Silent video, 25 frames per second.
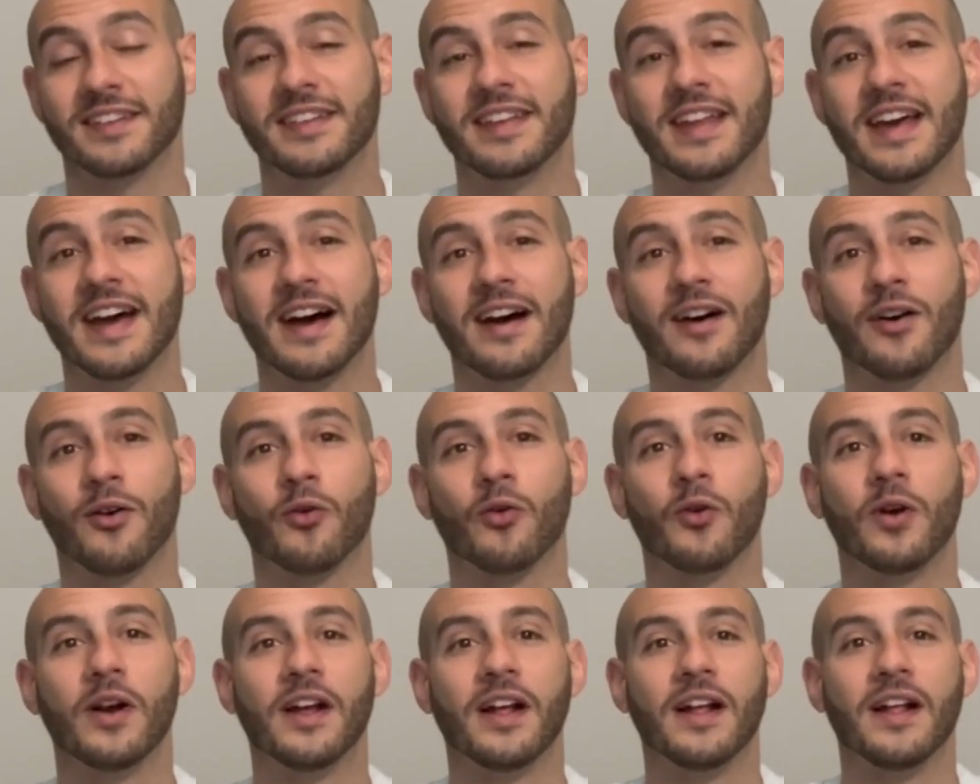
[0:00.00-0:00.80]

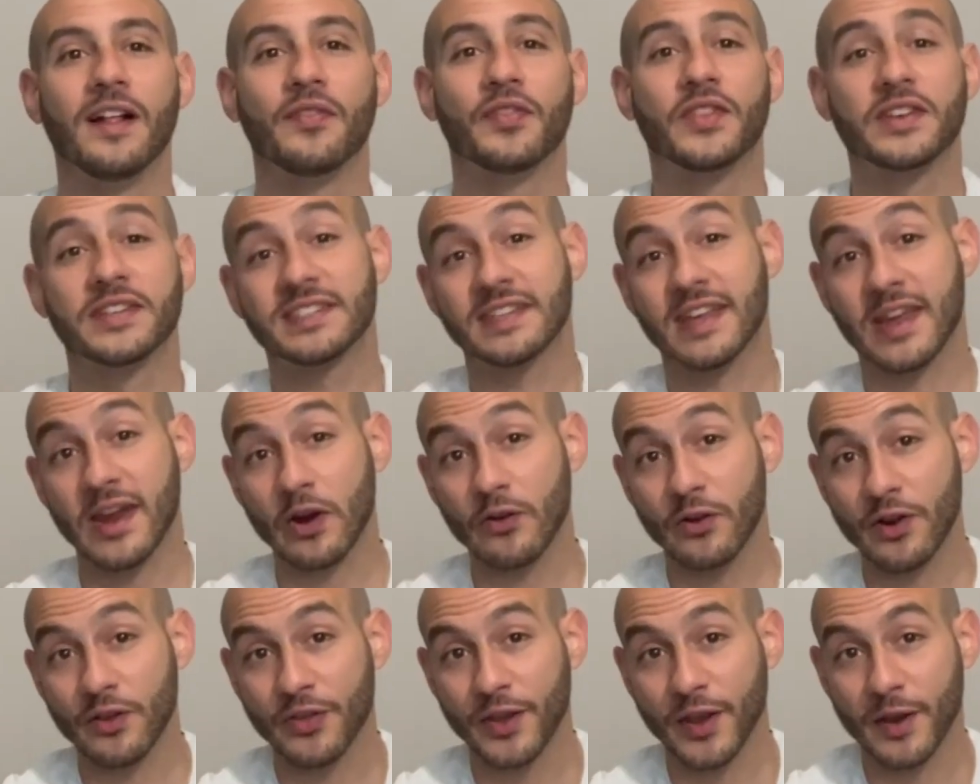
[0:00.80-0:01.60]
Now, the
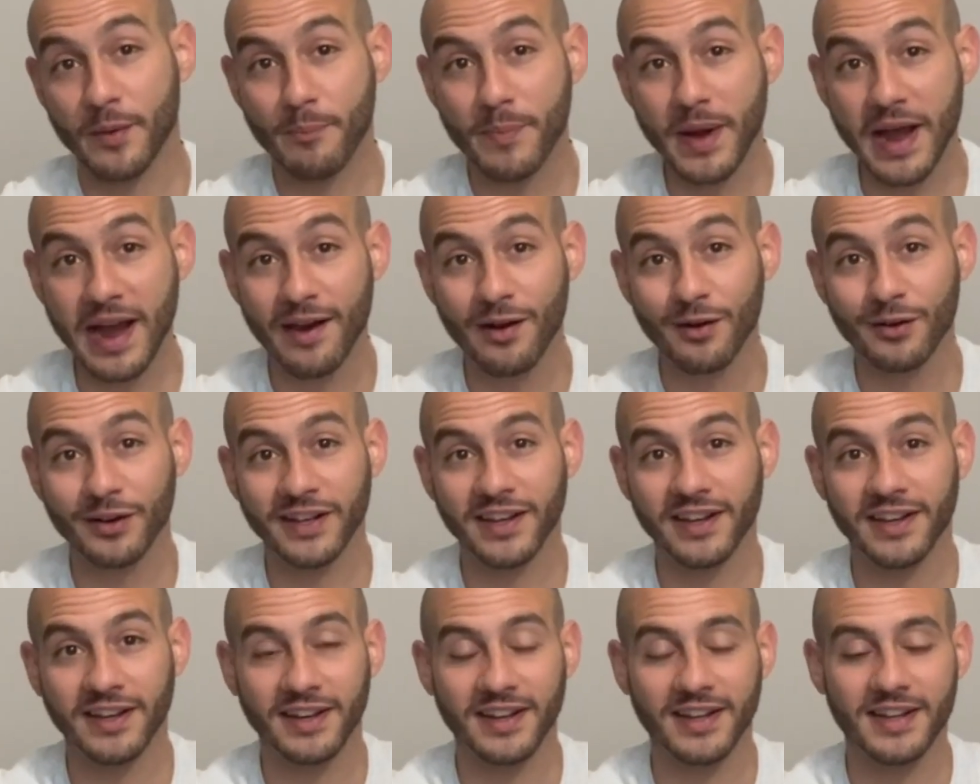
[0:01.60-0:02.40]
scary thing about
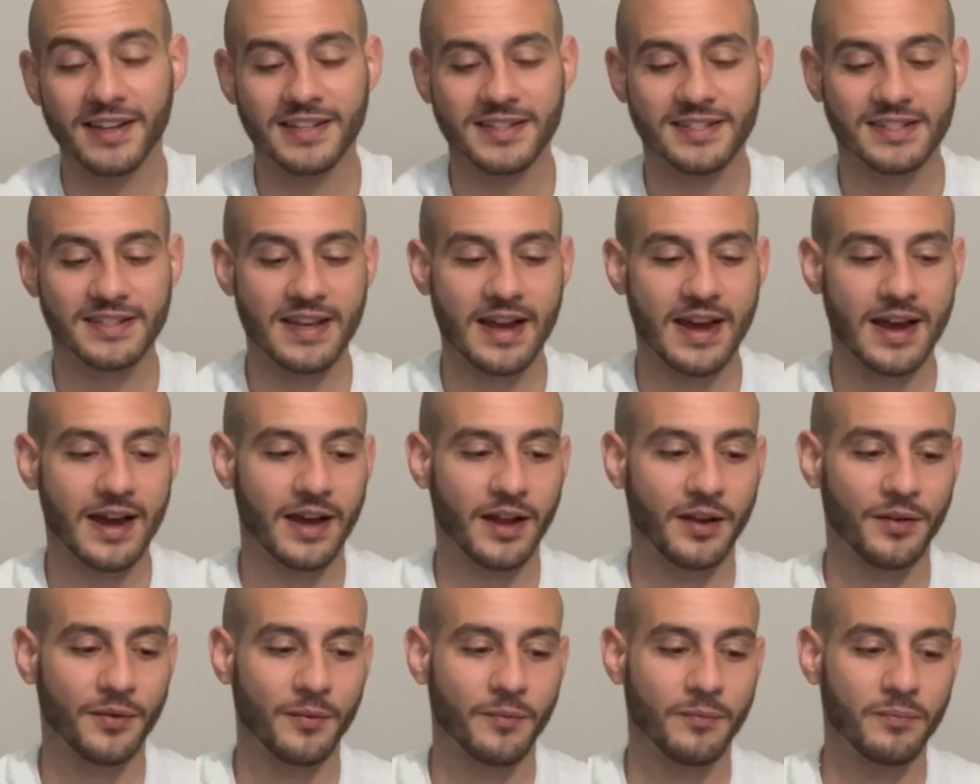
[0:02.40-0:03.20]
it is
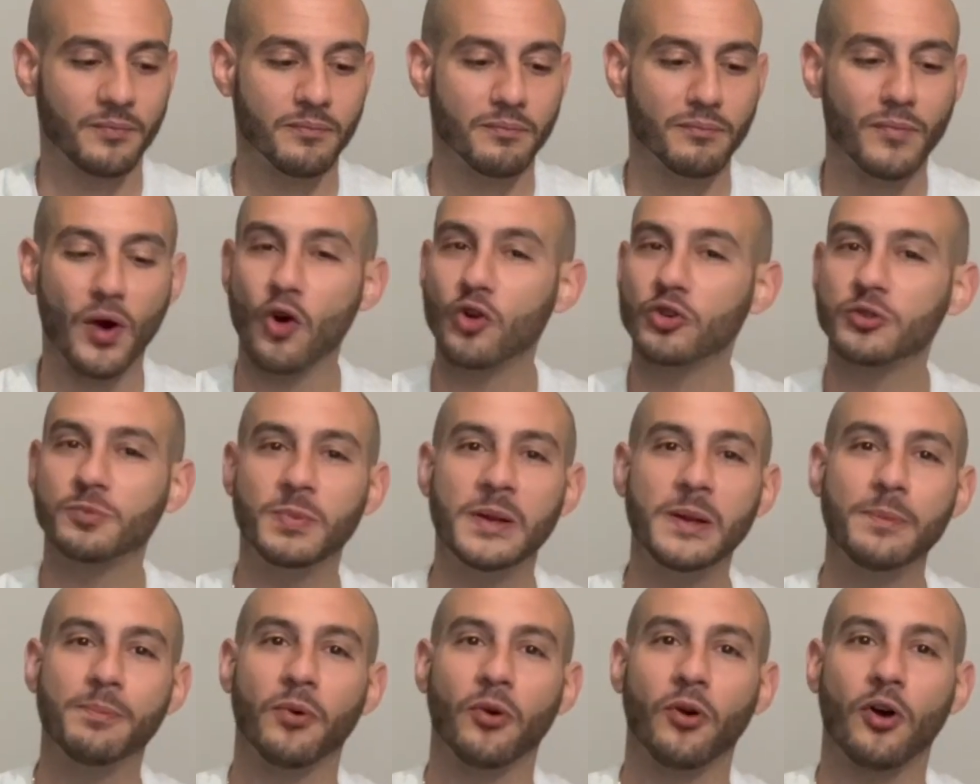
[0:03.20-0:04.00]
that most
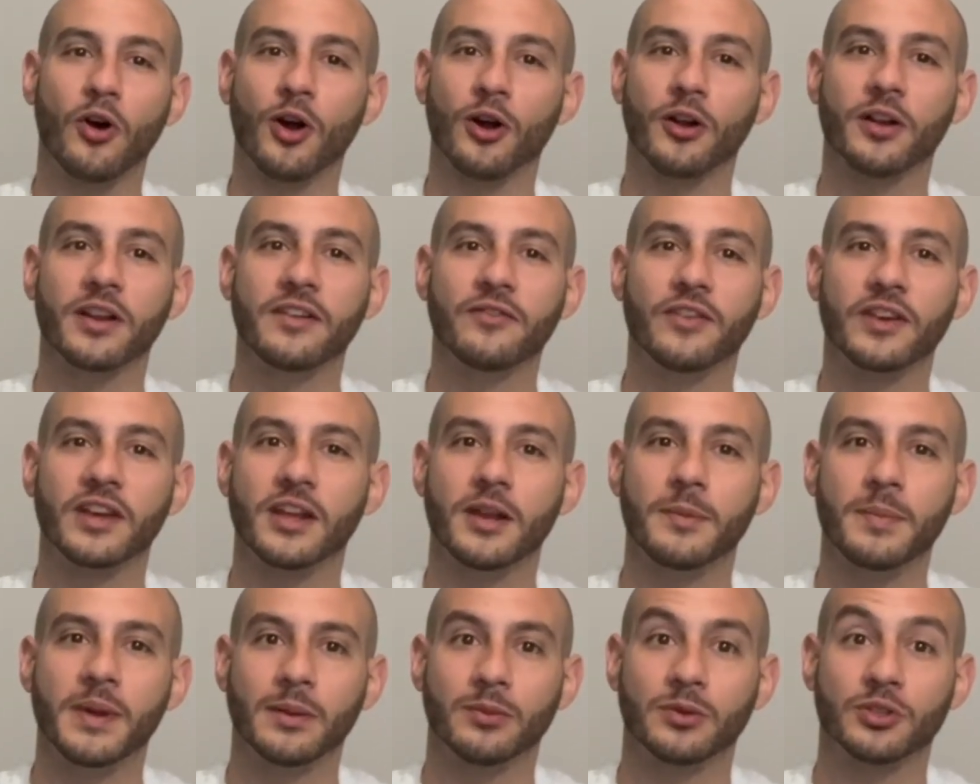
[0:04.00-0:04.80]
people aren't even going
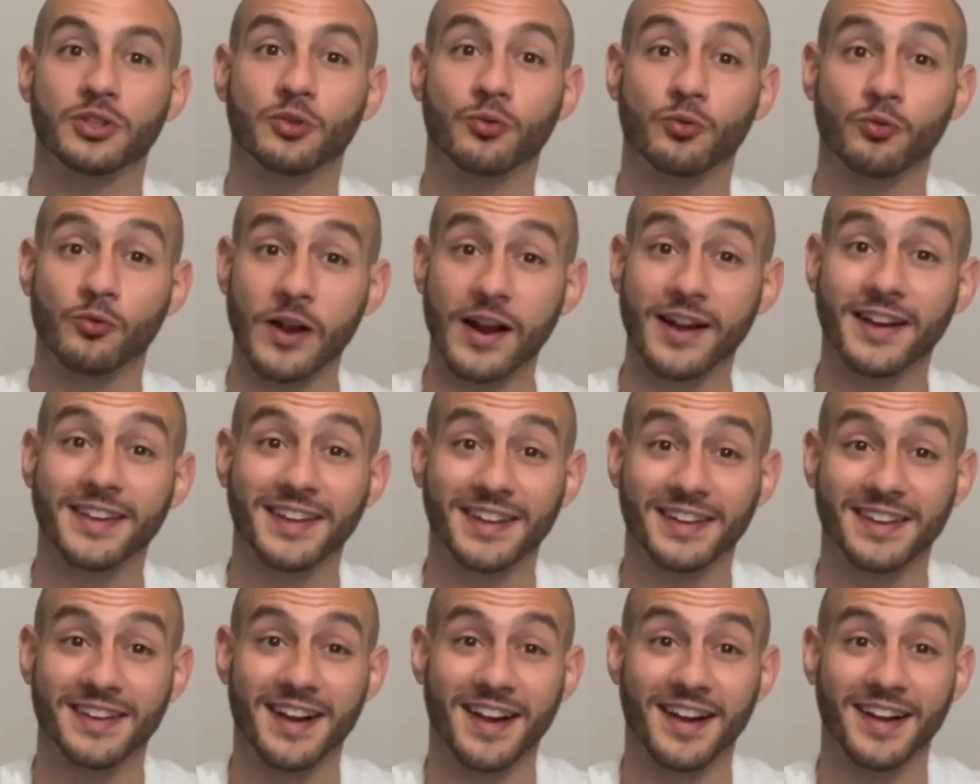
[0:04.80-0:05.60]
to be able to
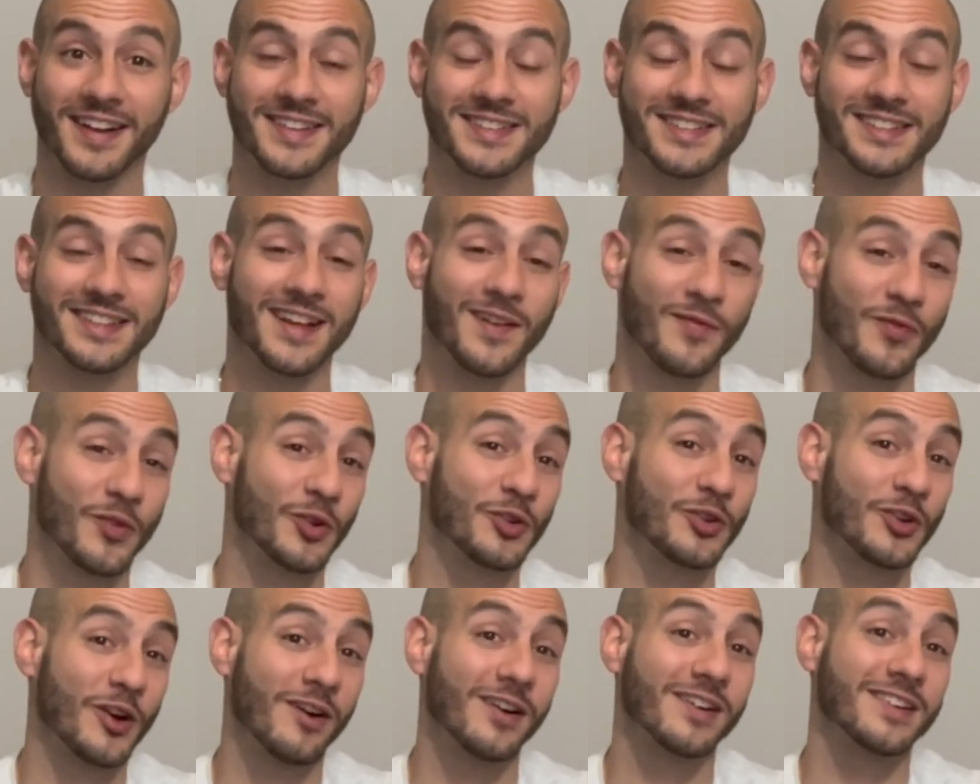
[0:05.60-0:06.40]
recognize that
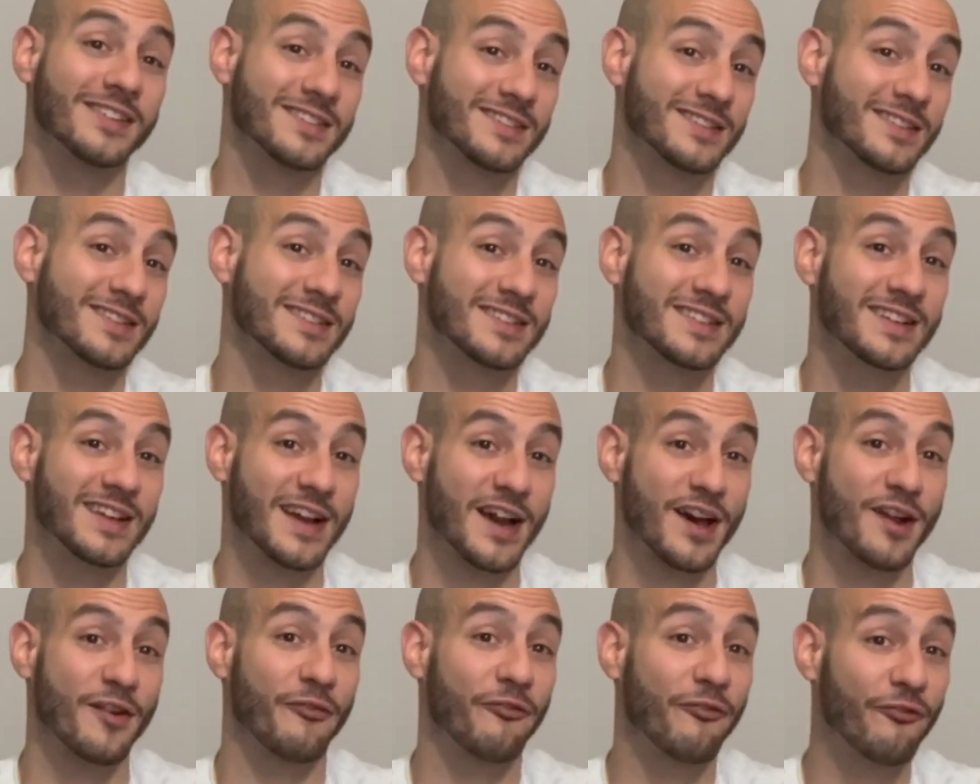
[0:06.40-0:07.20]
their dog is listening
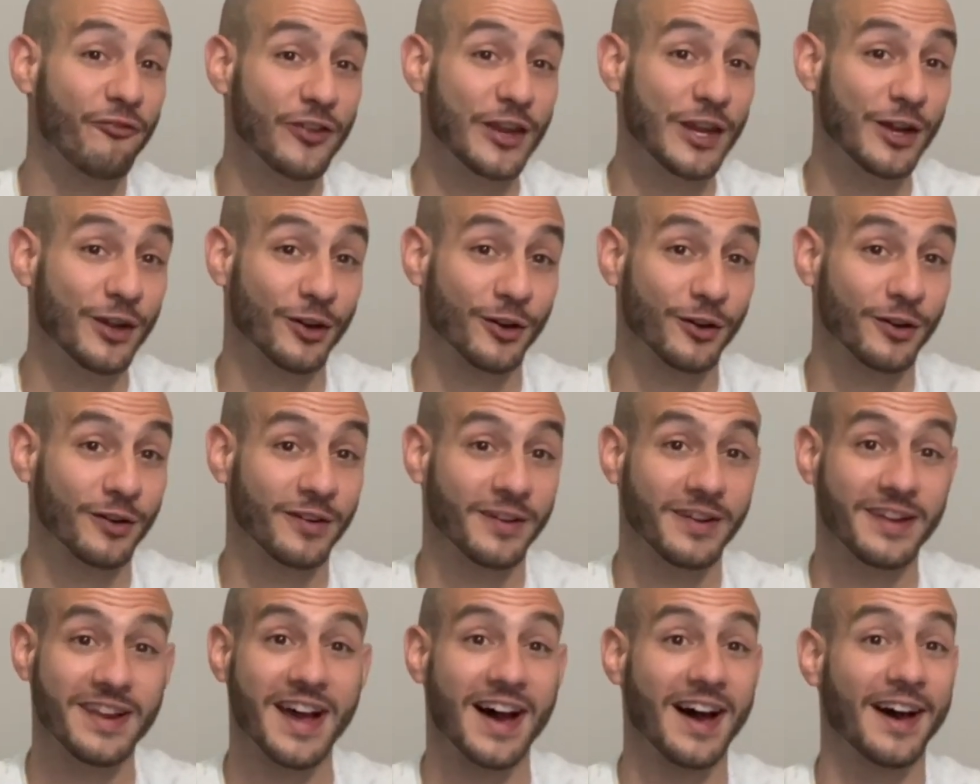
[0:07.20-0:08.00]
out of fear,
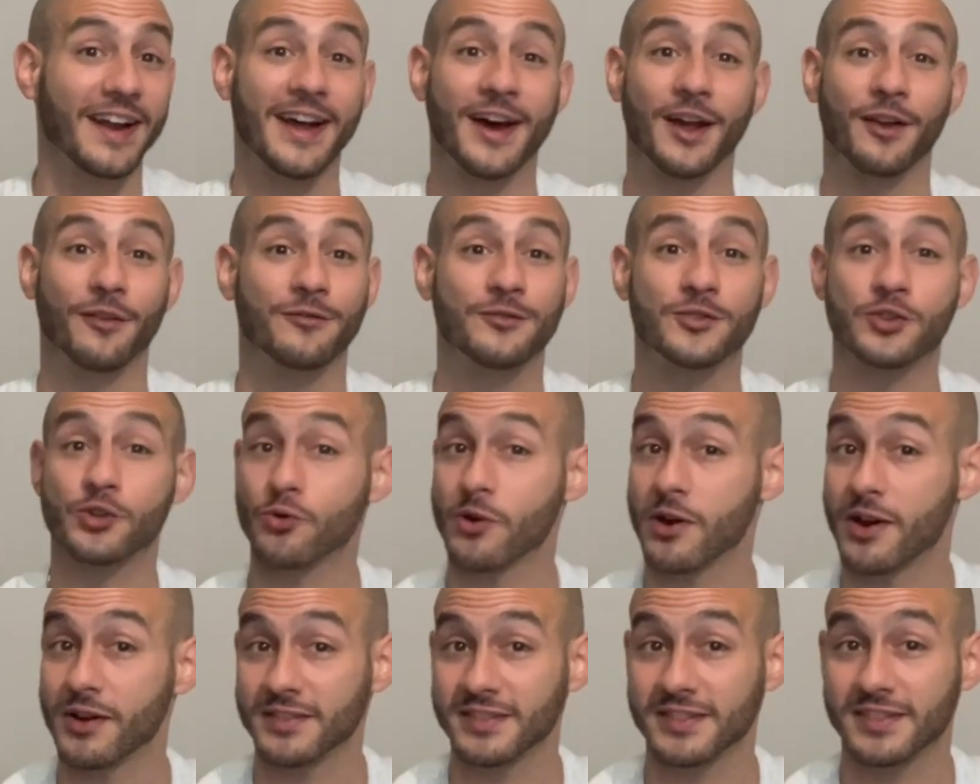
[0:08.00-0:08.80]
not out of
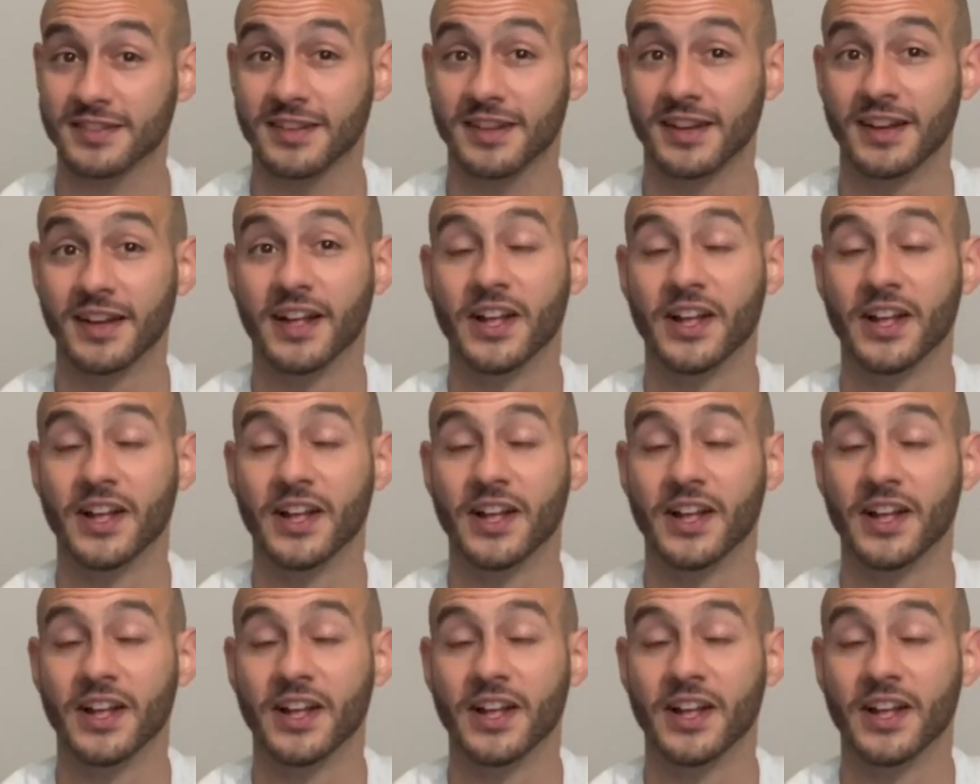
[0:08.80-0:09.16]
trust.